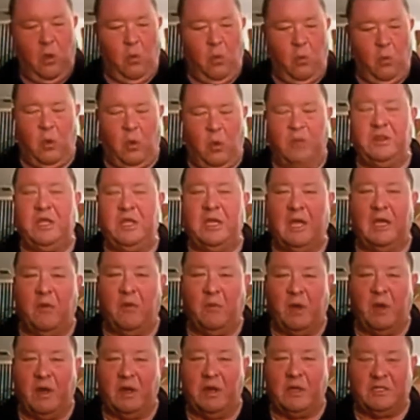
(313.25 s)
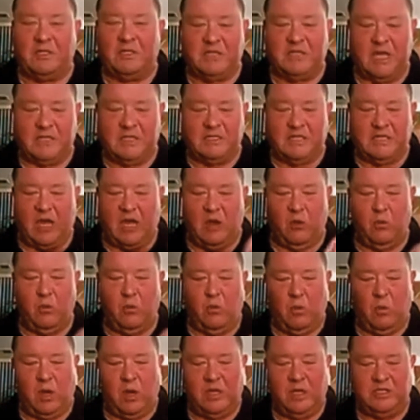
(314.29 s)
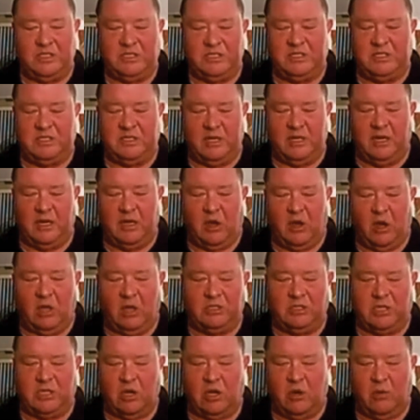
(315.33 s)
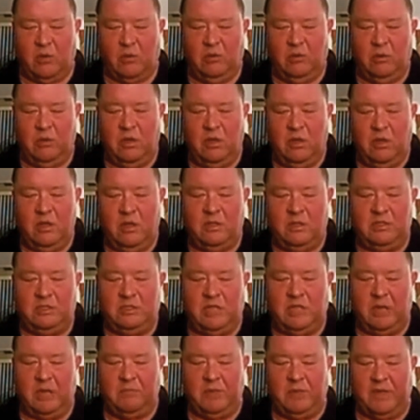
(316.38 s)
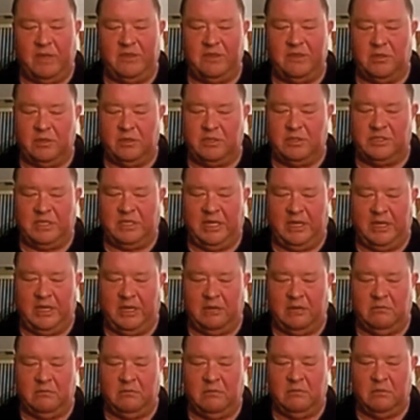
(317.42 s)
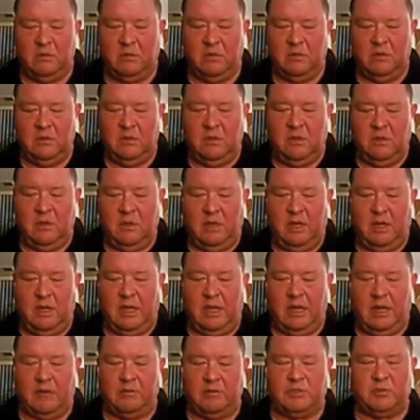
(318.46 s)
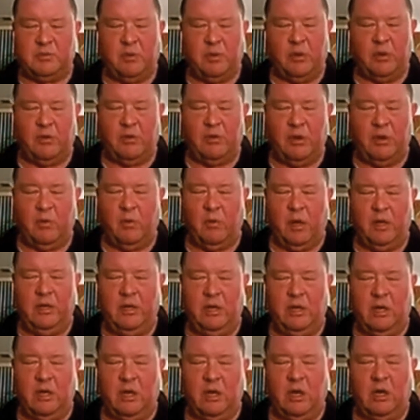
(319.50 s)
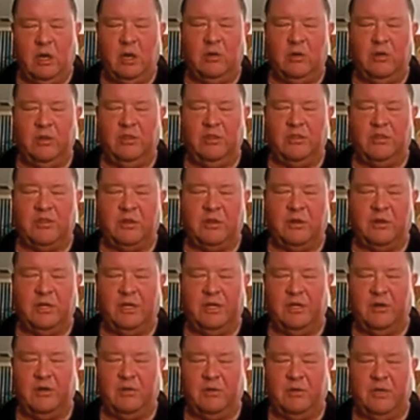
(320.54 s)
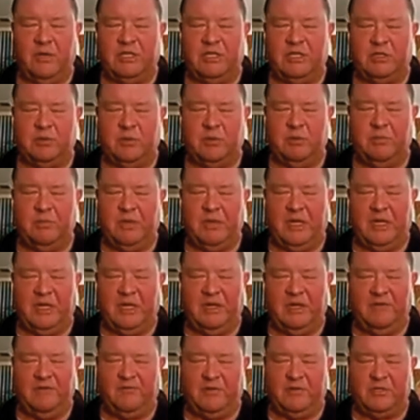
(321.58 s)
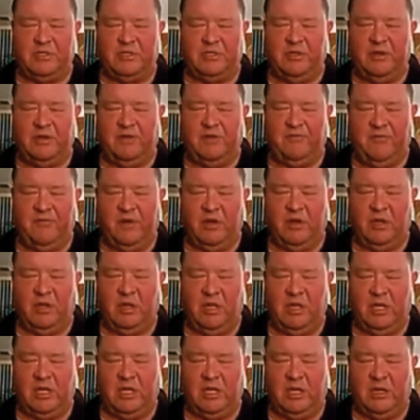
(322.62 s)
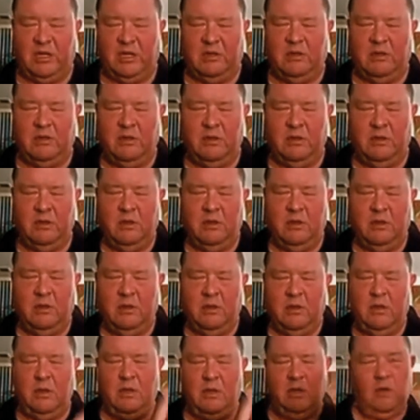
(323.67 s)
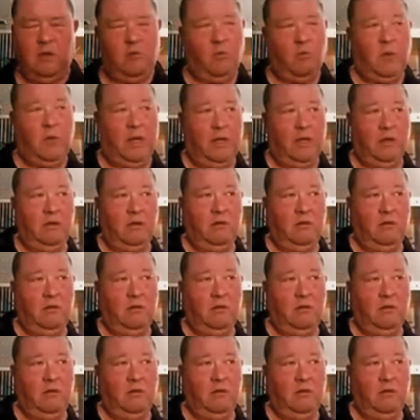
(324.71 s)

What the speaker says: One thing I wanted to test out was also 10 by 13. And I was wondering what 130 degrees would be if you stood in front of Lincoln and went